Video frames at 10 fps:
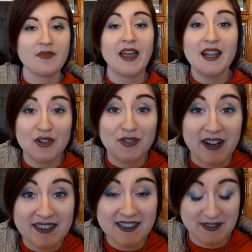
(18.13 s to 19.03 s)
Hello
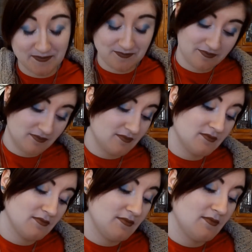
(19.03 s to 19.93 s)
friends,
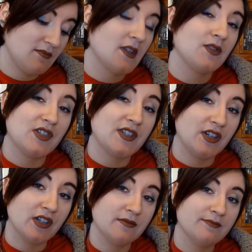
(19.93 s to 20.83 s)
just here
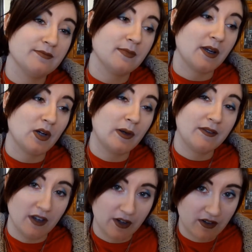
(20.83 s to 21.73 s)
to make a quick
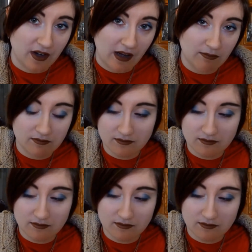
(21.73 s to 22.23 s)
video today,